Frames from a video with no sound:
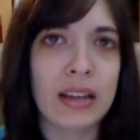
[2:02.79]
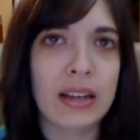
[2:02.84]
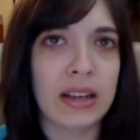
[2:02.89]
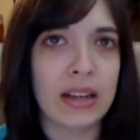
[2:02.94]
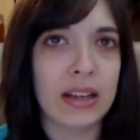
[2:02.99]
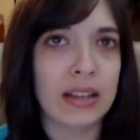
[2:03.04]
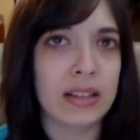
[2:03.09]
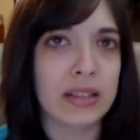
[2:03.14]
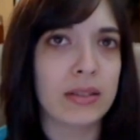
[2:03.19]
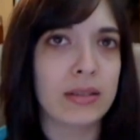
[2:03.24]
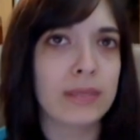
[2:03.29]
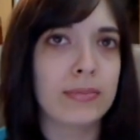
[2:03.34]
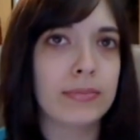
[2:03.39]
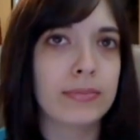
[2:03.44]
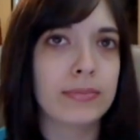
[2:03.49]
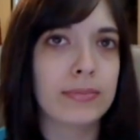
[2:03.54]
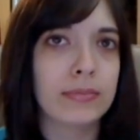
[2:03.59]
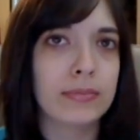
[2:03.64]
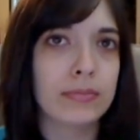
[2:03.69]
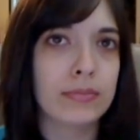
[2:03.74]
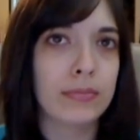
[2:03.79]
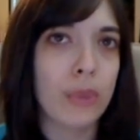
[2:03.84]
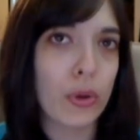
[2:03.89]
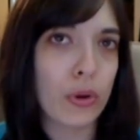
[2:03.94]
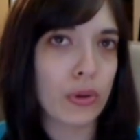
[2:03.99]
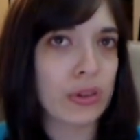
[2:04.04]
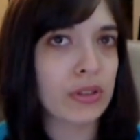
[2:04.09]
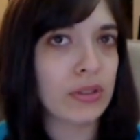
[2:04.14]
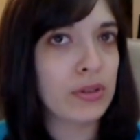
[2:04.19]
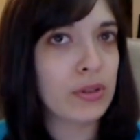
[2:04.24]
as
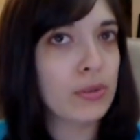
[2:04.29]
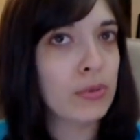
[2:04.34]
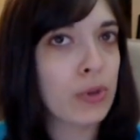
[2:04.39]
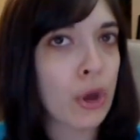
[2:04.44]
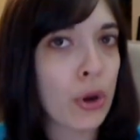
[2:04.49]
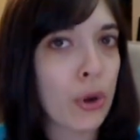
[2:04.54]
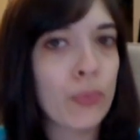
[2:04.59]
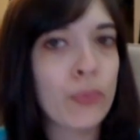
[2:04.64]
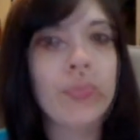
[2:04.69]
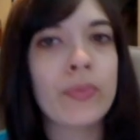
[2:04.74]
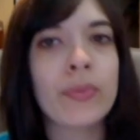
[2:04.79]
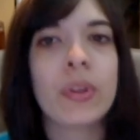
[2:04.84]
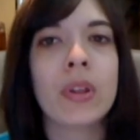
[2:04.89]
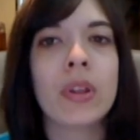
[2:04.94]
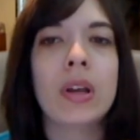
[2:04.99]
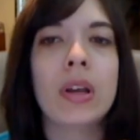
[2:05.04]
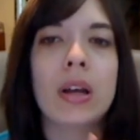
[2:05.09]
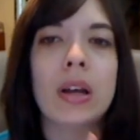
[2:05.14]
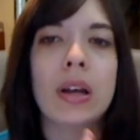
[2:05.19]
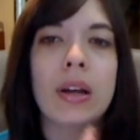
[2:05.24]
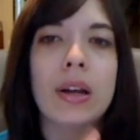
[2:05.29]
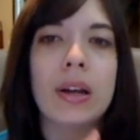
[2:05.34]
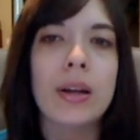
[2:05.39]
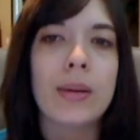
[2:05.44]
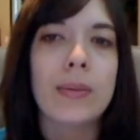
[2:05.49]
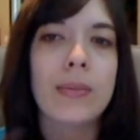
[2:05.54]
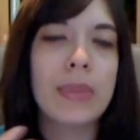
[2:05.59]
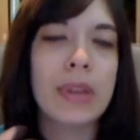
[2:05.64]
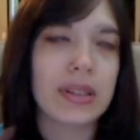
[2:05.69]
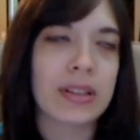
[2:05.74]
most of you know,
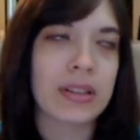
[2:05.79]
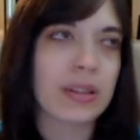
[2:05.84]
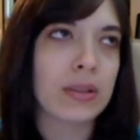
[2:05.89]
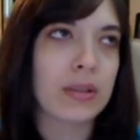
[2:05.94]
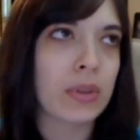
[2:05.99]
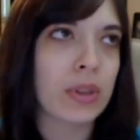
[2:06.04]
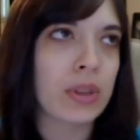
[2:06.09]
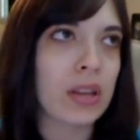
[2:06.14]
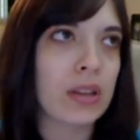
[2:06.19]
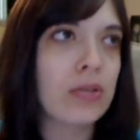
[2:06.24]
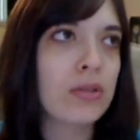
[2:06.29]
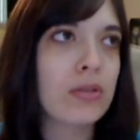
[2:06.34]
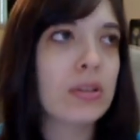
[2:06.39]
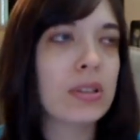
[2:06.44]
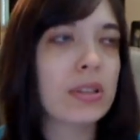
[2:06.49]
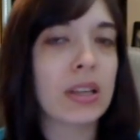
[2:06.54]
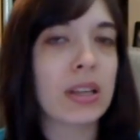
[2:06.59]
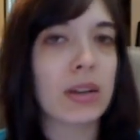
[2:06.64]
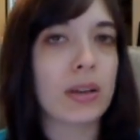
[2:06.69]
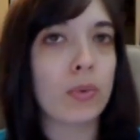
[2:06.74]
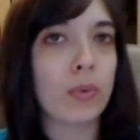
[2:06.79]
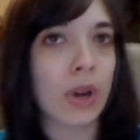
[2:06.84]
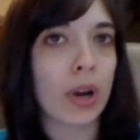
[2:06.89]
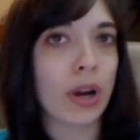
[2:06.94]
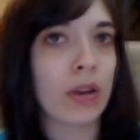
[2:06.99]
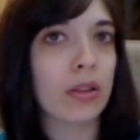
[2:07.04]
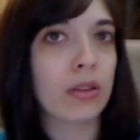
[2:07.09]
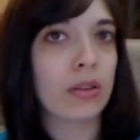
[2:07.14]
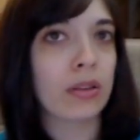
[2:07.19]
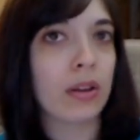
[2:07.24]
um, basically what they do is they
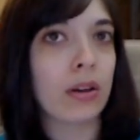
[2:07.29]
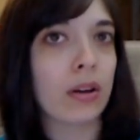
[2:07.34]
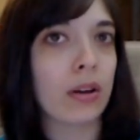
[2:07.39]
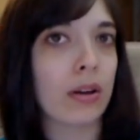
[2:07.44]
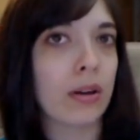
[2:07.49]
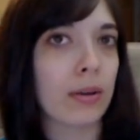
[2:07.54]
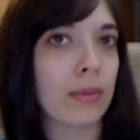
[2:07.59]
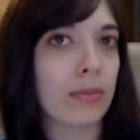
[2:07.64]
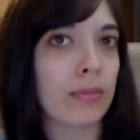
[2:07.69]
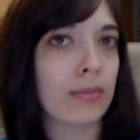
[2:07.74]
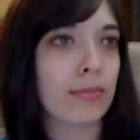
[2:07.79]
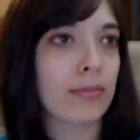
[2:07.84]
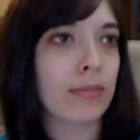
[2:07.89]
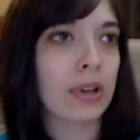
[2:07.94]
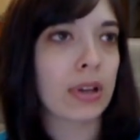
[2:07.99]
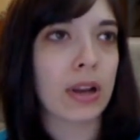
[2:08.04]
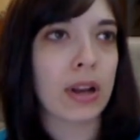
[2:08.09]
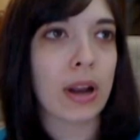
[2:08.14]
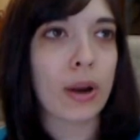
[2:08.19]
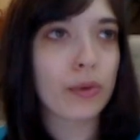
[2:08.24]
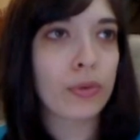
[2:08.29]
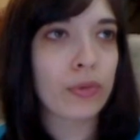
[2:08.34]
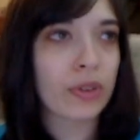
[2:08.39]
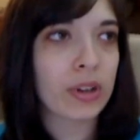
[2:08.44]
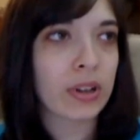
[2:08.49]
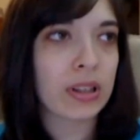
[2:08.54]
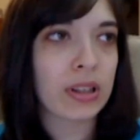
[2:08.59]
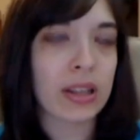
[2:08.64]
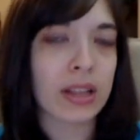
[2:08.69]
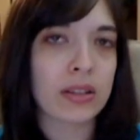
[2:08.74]
wear um, an
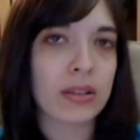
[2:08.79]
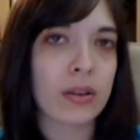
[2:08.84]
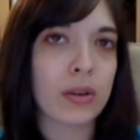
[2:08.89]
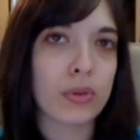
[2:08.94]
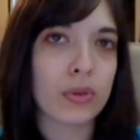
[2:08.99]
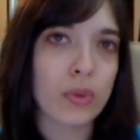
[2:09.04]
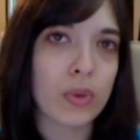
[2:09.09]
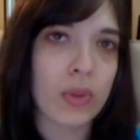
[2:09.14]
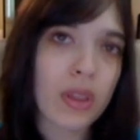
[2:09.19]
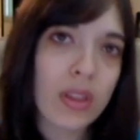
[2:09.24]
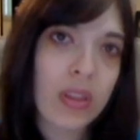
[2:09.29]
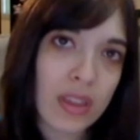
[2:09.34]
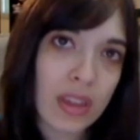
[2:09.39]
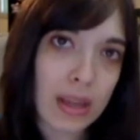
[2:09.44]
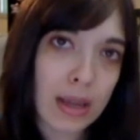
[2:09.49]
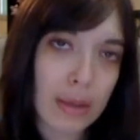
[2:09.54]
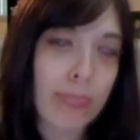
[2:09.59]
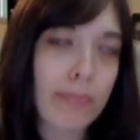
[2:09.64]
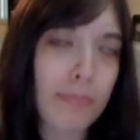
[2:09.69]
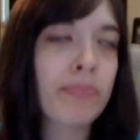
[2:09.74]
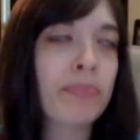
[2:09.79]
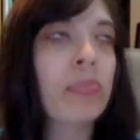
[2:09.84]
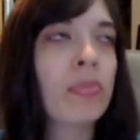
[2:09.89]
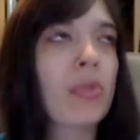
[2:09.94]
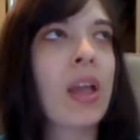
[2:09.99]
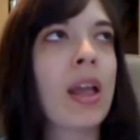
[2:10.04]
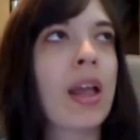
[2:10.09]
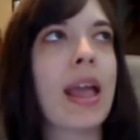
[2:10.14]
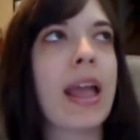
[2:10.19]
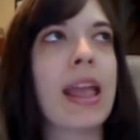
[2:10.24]
outfit that goes with a theme,
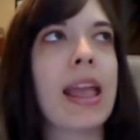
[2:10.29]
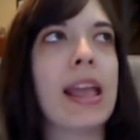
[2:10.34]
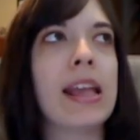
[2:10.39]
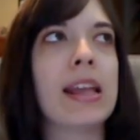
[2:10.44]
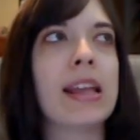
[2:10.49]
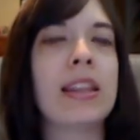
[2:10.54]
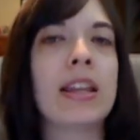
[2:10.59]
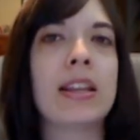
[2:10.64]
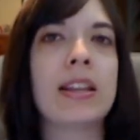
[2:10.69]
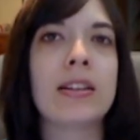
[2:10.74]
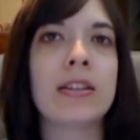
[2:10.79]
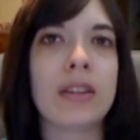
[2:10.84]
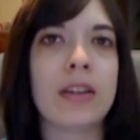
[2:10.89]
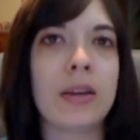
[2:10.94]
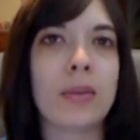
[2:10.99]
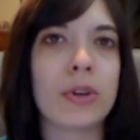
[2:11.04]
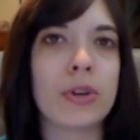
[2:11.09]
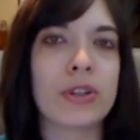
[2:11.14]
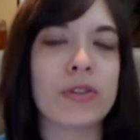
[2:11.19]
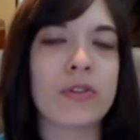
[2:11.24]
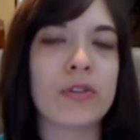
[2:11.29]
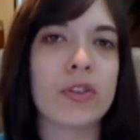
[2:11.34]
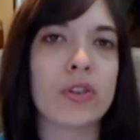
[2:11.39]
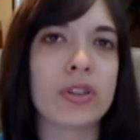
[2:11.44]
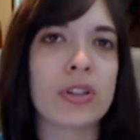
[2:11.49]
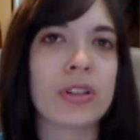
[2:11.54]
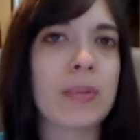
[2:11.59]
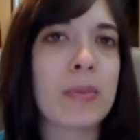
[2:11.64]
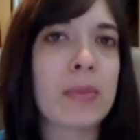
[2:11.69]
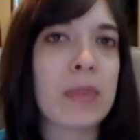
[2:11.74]
and then a bunch of
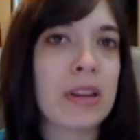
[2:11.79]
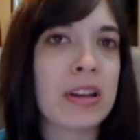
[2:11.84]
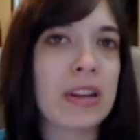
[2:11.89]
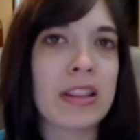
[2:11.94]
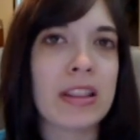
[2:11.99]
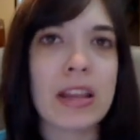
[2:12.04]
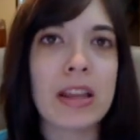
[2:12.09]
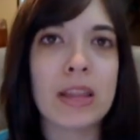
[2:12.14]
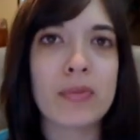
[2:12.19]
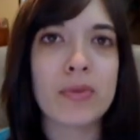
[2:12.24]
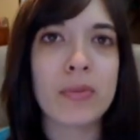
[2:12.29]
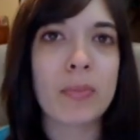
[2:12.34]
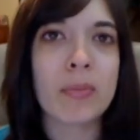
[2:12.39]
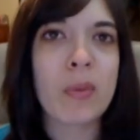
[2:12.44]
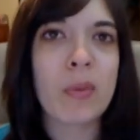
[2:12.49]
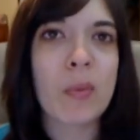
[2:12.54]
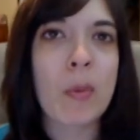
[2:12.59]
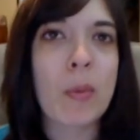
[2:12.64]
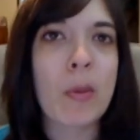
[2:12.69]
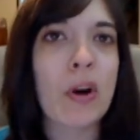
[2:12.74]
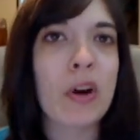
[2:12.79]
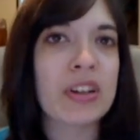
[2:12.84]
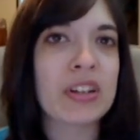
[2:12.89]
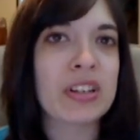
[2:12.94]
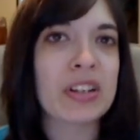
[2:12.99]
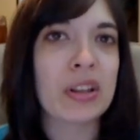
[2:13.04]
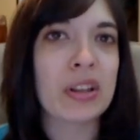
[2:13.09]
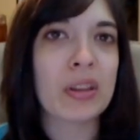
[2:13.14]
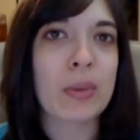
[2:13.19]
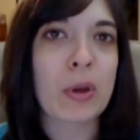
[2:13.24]
girls come in and they rip them apart
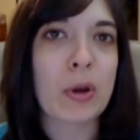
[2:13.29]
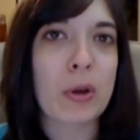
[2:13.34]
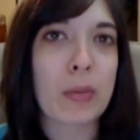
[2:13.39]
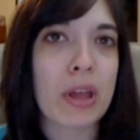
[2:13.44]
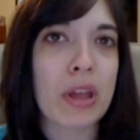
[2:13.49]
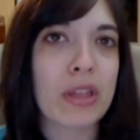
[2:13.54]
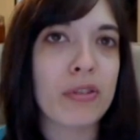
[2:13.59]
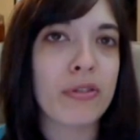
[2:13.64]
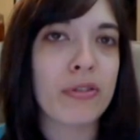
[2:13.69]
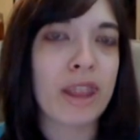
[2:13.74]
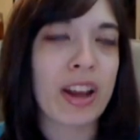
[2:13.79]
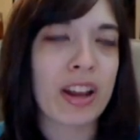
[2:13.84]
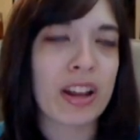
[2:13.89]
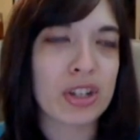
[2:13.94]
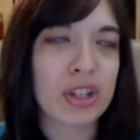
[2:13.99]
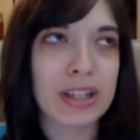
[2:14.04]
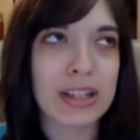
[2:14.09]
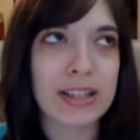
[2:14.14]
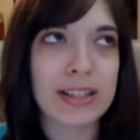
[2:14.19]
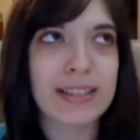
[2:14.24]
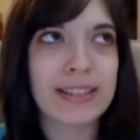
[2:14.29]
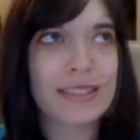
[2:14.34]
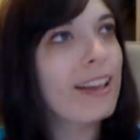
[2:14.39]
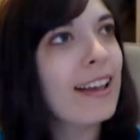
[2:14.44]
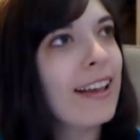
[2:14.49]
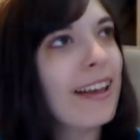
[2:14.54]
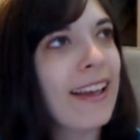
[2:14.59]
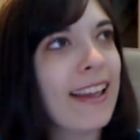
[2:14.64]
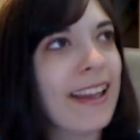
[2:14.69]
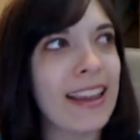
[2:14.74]
and tell them how bad their fashion is,
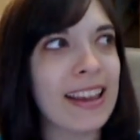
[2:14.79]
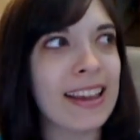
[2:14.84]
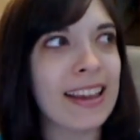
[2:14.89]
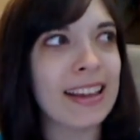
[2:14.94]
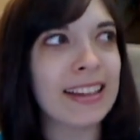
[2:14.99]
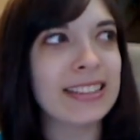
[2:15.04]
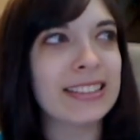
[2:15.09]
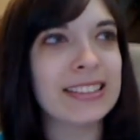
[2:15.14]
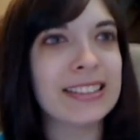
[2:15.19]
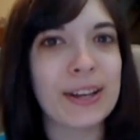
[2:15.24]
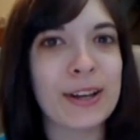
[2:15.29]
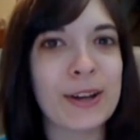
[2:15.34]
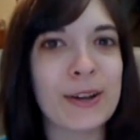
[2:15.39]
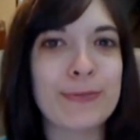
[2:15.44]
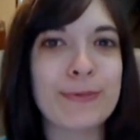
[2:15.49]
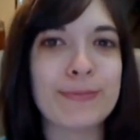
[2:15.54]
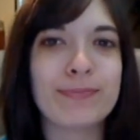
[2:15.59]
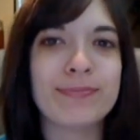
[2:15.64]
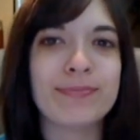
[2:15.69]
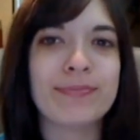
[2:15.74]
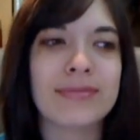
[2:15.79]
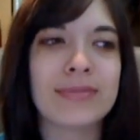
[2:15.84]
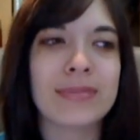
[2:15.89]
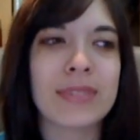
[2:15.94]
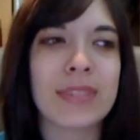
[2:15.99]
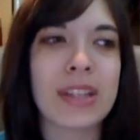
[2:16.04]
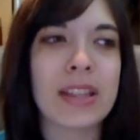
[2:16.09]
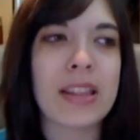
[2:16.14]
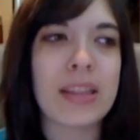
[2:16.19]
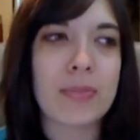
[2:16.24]
and um,
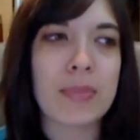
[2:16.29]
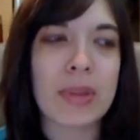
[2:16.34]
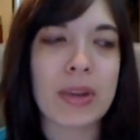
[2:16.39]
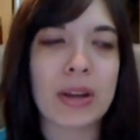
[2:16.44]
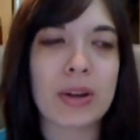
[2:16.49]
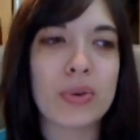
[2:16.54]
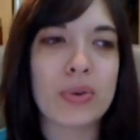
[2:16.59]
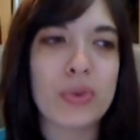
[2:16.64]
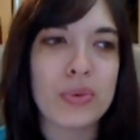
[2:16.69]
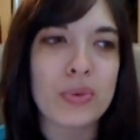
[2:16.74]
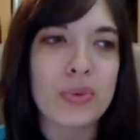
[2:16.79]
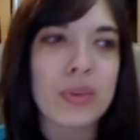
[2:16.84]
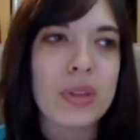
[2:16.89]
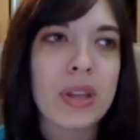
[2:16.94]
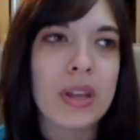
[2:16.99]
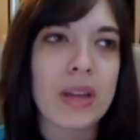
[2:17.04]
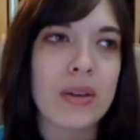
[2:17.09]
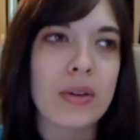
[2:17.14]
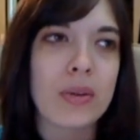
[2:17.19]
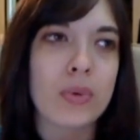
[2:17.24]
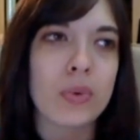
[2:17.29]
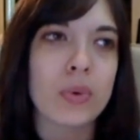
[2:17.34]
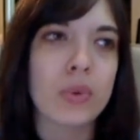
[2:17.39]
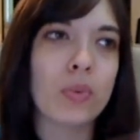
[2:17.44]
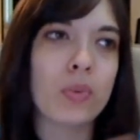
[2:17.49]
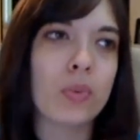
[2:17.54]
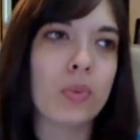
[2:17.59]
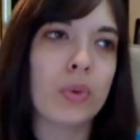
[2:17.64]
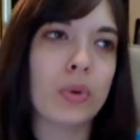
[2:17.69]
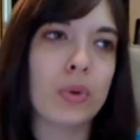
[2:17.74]
then they pick who they would
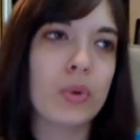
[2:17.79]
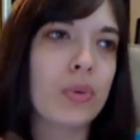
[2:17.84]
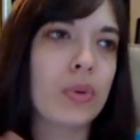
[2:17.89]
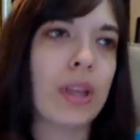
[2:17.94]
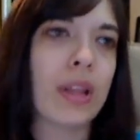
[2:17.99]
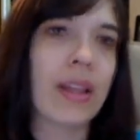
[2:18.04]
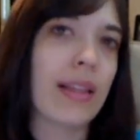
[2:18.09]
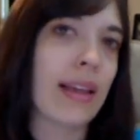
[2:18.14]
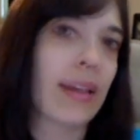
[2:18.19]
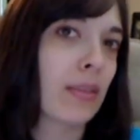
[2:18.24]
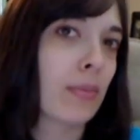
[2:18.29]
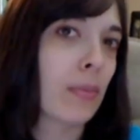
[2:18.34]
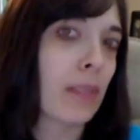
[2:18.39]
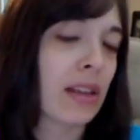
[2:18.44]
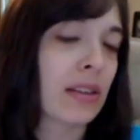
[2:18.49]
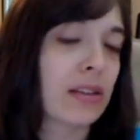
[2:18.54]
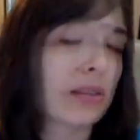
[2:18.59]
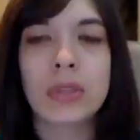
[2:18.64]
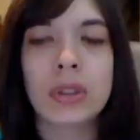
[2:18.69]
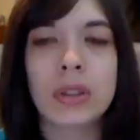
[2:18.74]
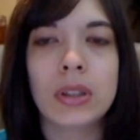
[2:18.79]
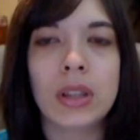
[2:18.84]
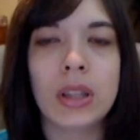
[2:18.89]
who they like best.